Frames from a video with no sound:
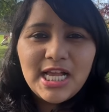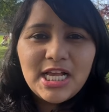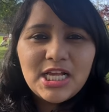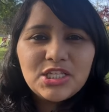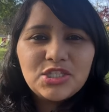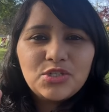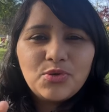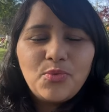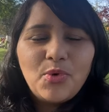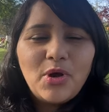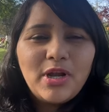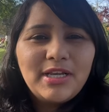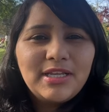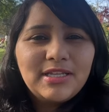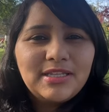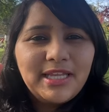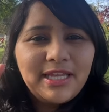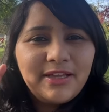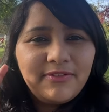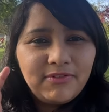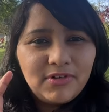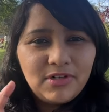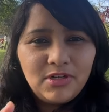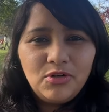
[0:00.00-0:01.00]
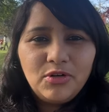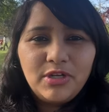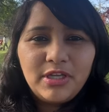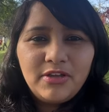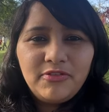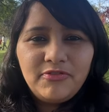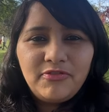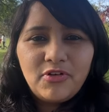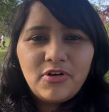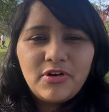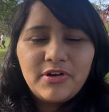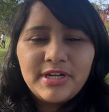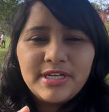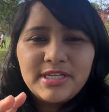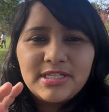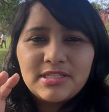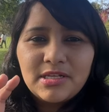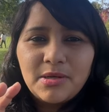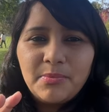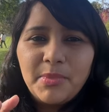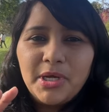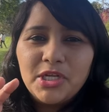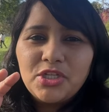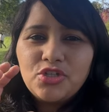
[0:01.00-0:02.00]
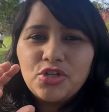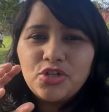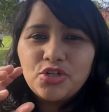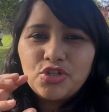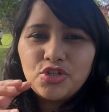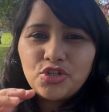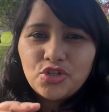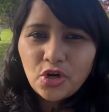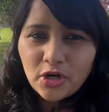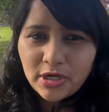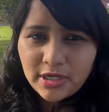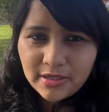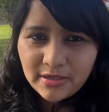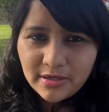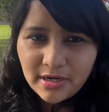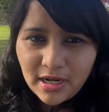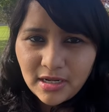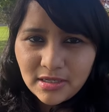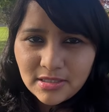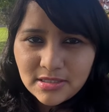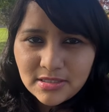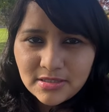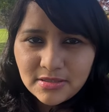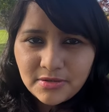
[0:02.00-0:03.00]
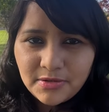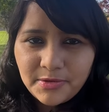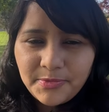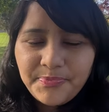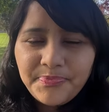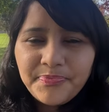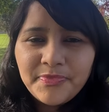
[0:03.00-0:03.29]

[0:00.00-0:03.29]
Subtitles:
So what they were looking for is a much shorter answer